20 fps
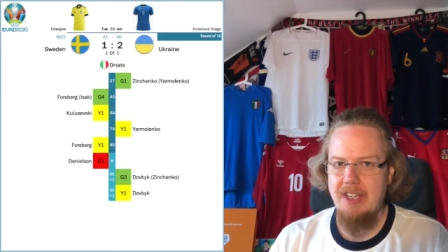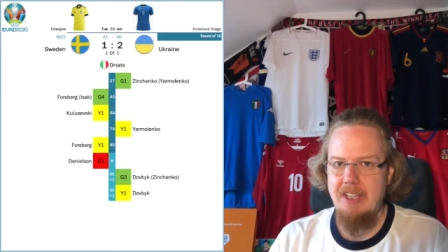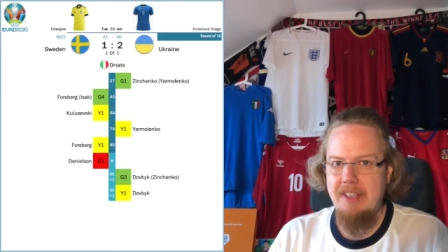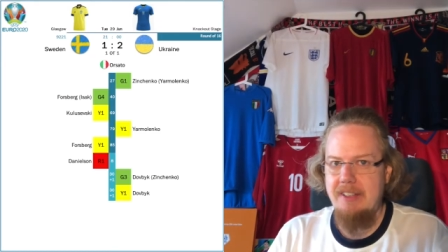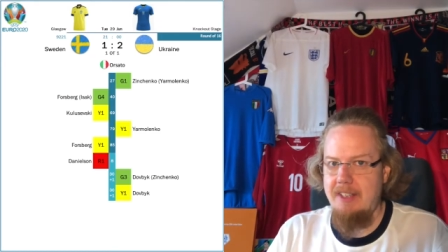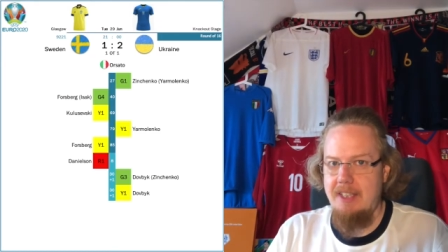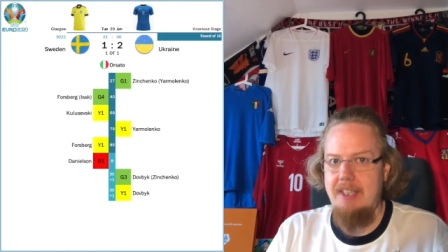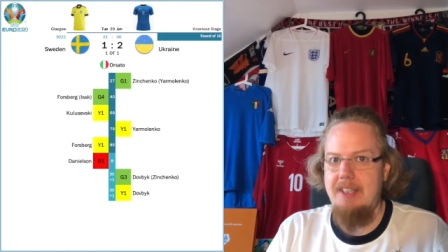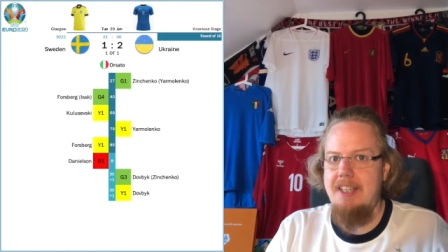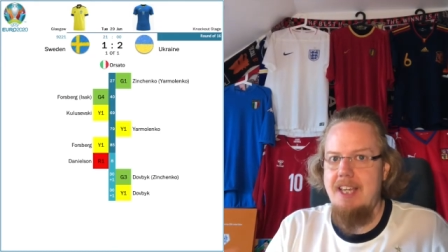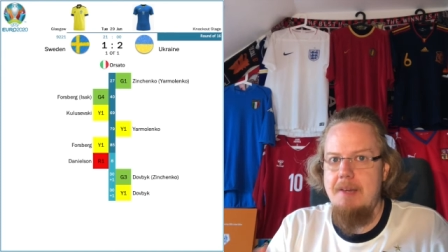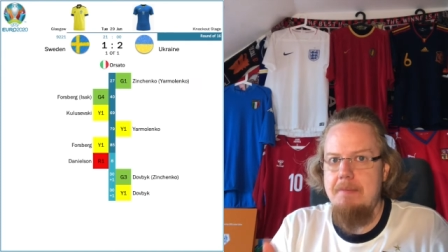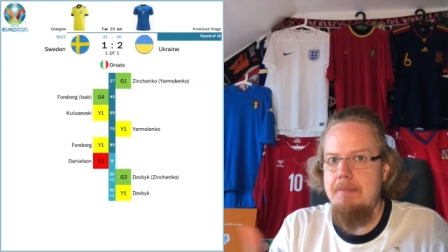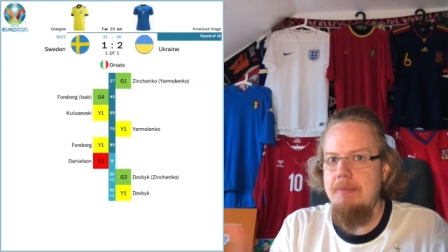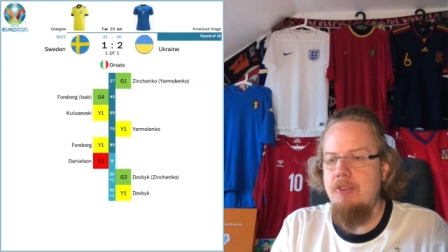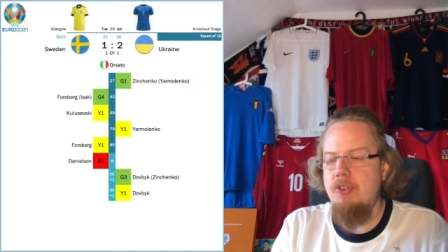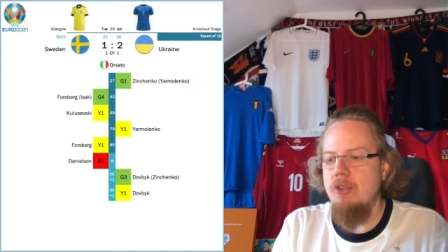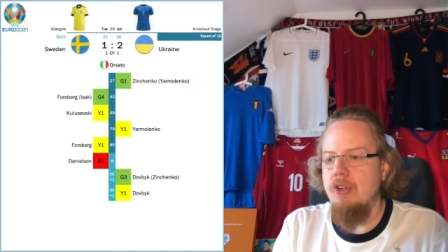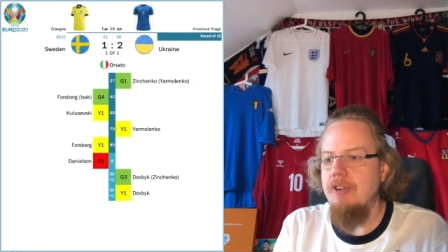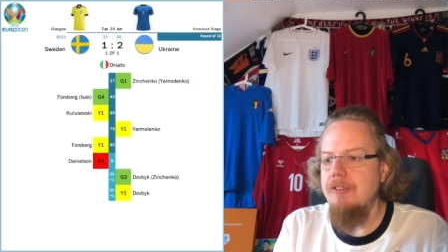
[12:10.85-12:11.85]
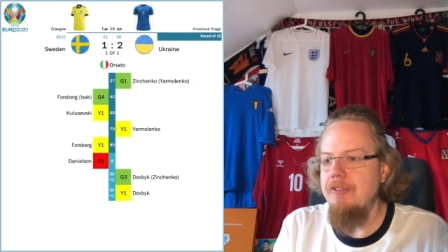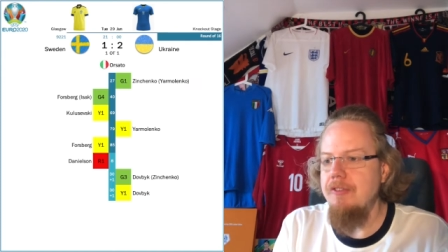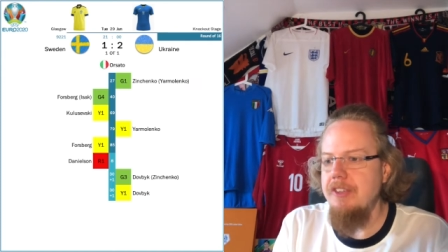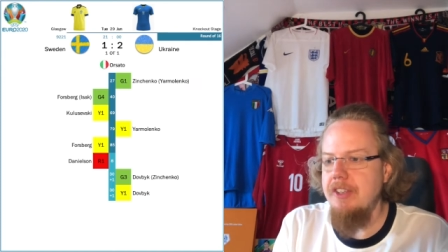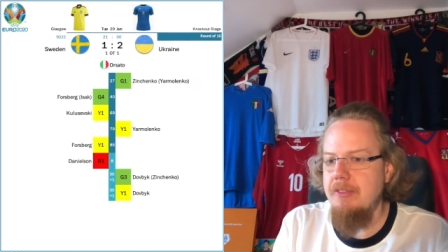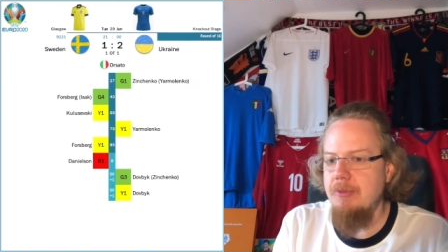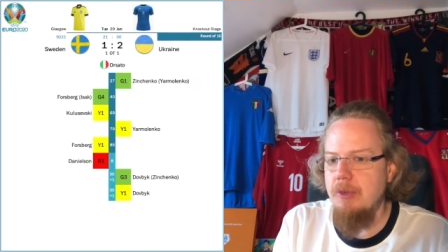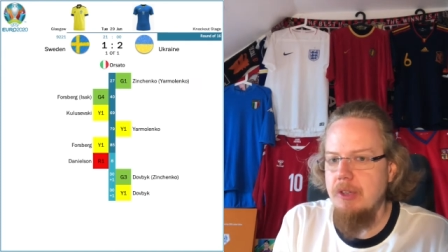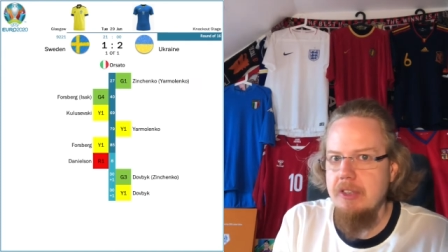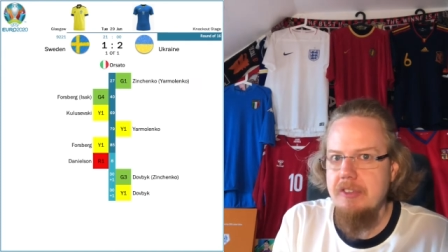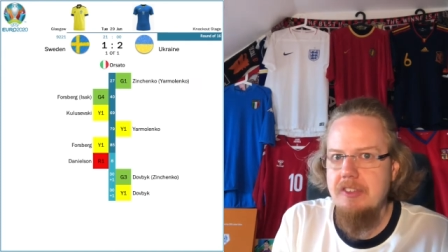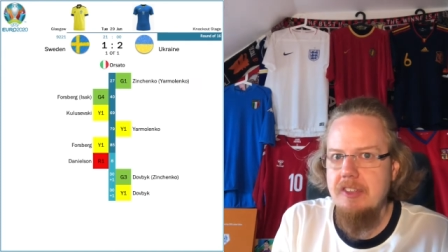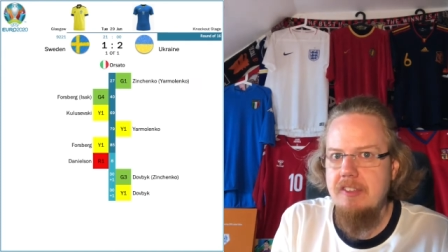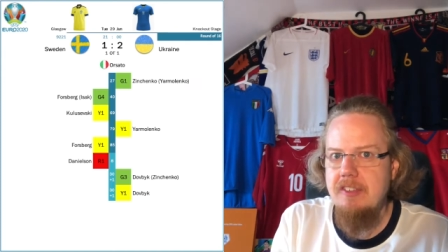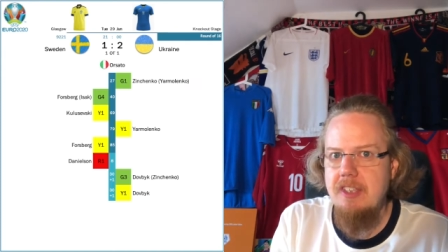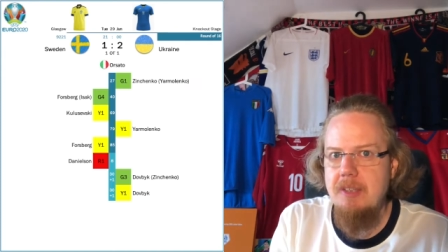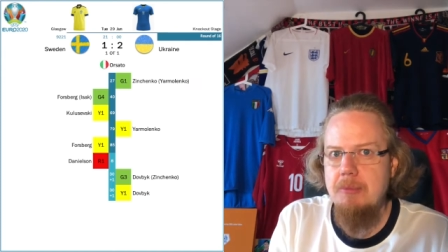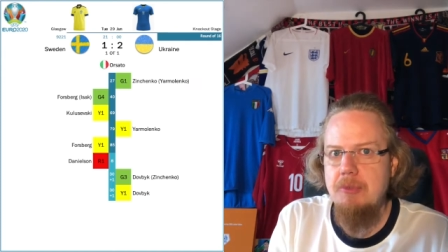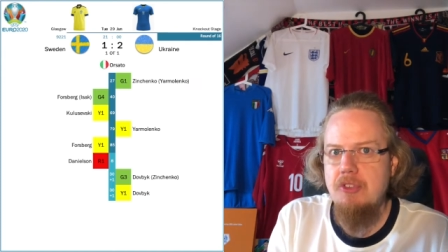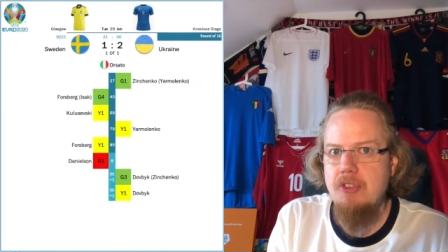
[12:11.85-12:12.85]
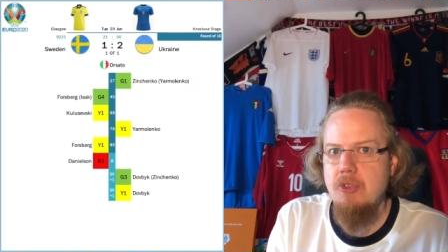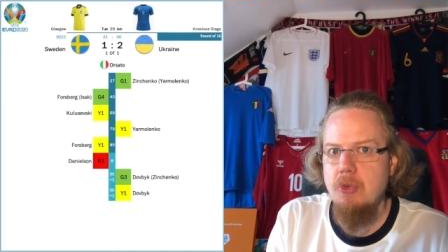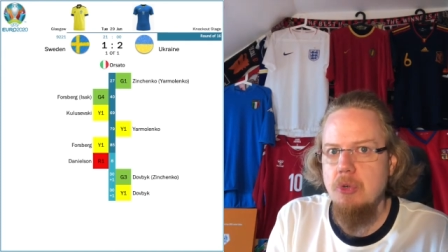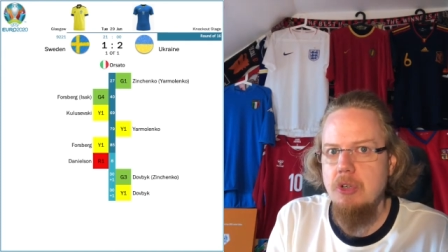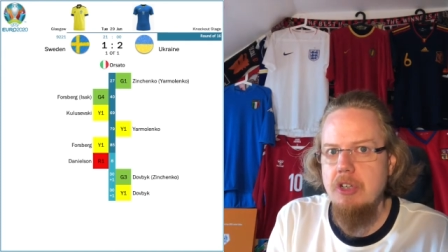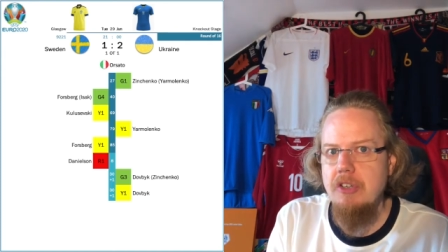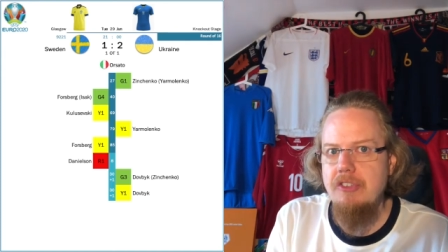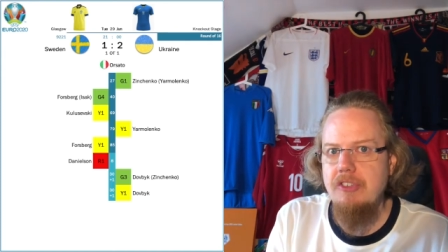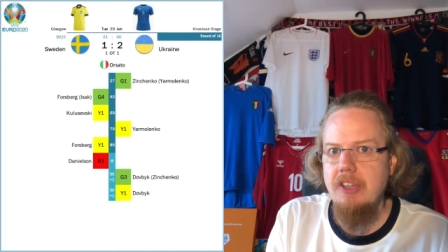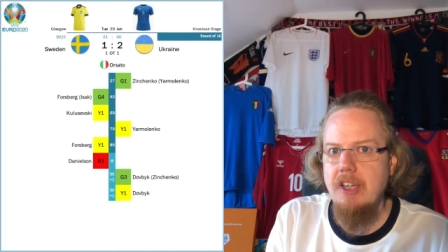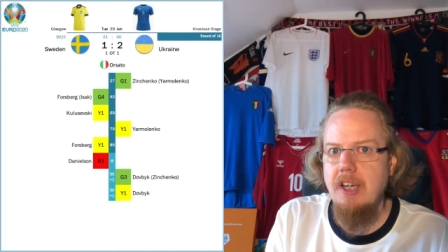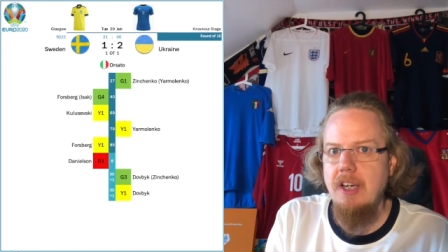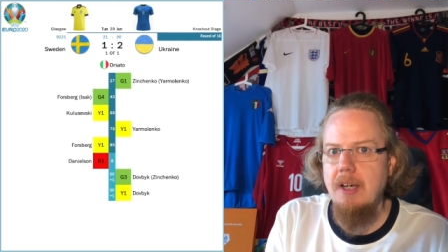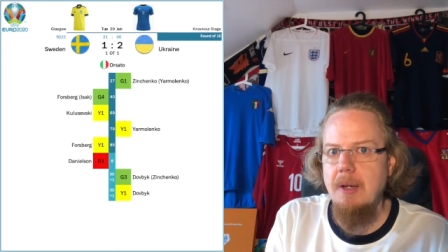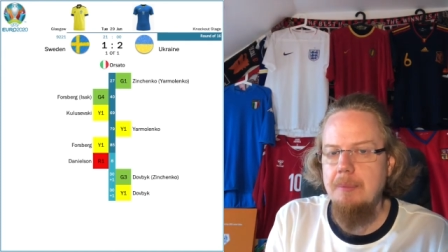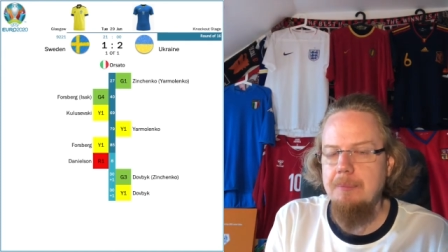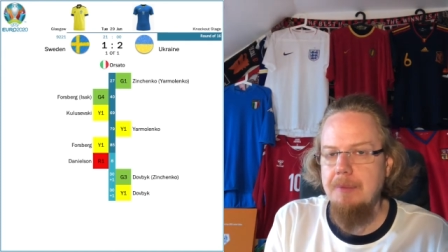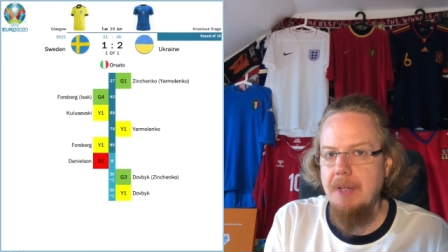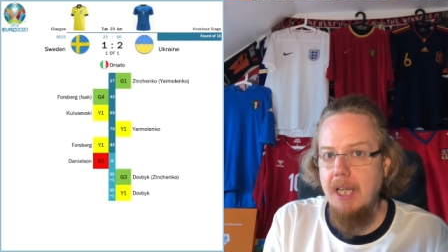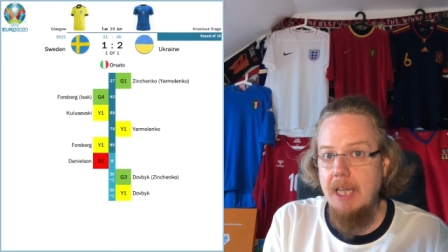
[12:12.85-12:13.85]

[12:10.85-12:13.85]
it, it happens so often that once a team scores um,